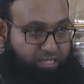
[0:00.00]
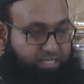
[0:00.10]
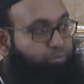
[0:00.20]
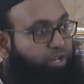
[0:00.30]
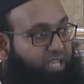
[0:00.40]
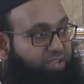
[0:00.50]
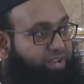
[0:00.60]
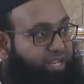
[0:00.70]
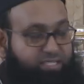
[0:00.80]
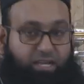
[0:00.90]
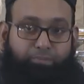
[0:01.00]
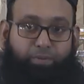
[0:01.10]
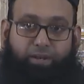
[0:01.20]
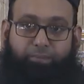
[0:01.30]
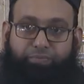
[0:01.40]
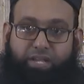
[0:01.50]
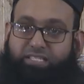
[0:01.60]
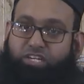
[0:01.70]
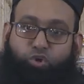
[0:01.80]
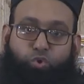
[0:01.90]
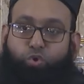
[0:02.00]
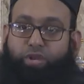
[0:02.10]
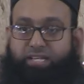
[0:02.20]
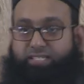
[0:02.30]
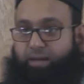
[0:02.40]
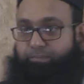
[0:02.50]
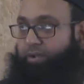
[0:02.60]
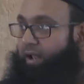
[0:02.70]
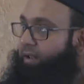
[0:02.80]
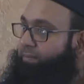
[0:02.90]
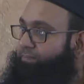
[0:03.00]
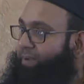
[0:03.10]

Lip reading: Somebody gave an example. It's a crude example,